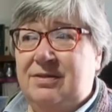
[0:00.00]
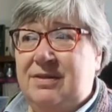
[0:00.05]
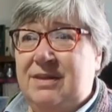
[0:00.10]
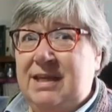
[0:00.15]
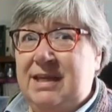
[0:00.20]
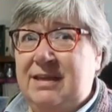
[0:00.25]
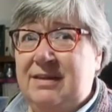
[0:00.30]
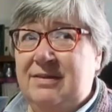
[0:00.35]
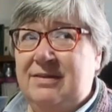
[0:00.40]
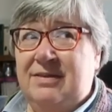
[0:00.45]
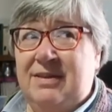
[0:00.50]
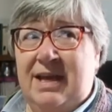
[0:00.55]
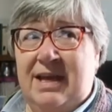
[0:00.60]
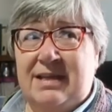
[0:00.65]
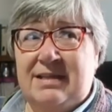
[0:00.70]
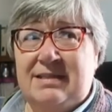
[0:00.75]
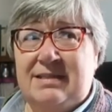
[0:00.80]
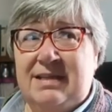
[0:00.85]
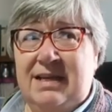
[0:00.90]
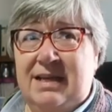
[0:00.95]
I think
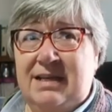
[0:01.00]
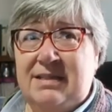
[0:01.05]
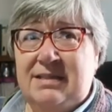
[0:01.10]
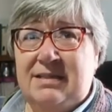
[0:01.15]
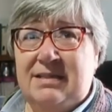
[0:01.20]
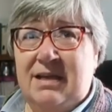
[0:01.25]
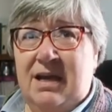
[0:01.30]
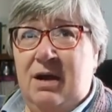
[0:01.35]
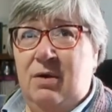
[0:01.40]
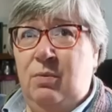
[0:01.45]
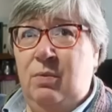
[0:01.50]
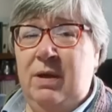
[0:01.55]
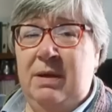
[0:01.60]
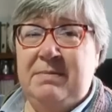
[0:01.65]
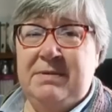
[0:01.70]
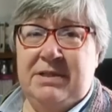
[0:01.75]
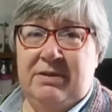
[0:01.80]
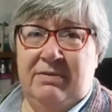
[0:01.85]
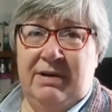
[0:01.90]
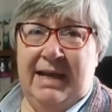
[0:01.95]
that's it.
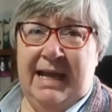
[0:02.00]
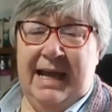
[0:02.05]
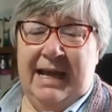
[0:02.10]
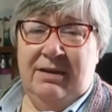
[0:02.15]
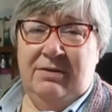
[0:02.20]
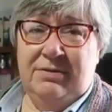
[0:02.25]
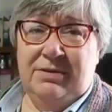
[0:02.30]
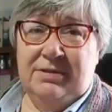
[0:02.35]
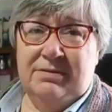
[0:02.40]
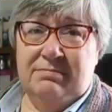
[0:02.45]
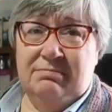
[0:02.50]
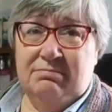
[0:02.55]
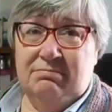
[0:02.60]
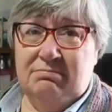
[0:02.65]
Whips are allowed.